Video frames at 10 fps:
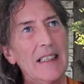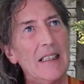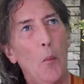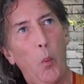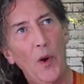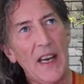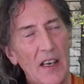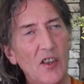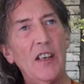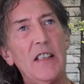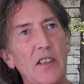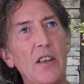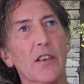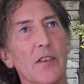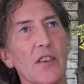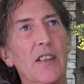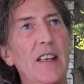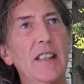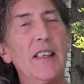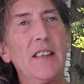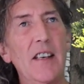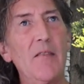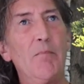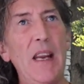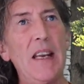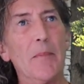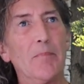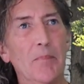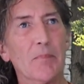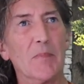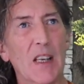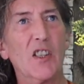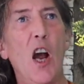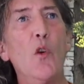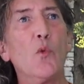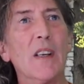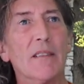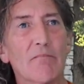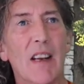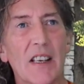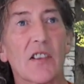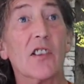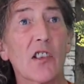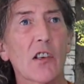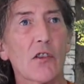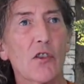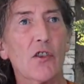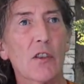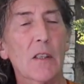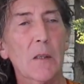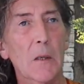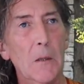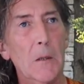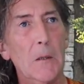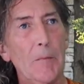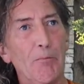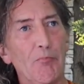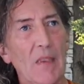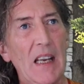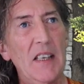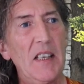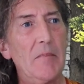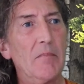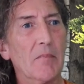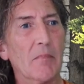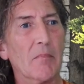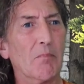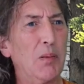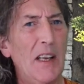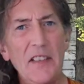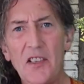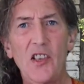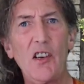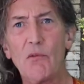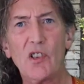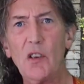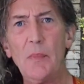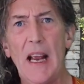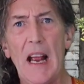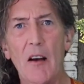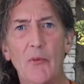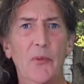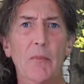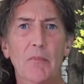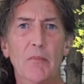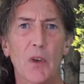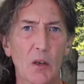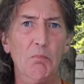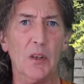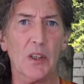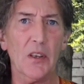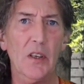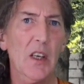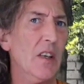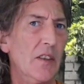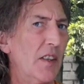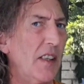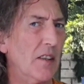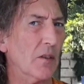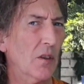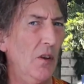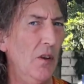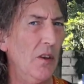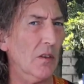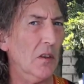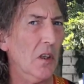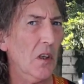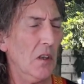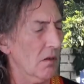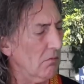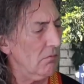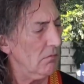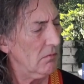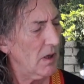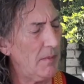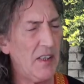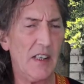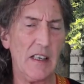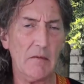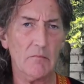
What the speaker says: what it actually does is, instead of being a tone as such, is it blends you somehow from humbucker to single coil. Let me see.